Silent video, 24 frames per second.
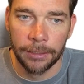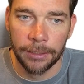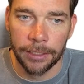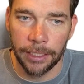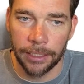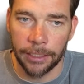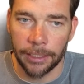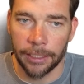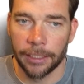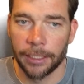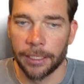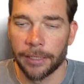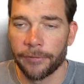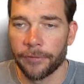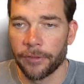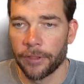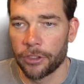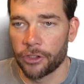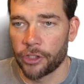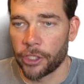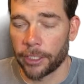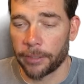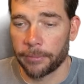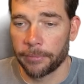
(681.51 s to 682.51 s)
taking off
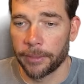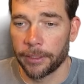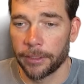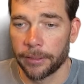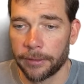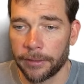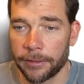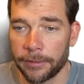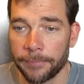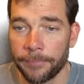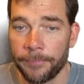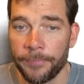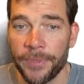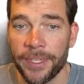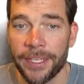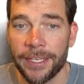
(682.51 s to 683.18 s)
the check marks.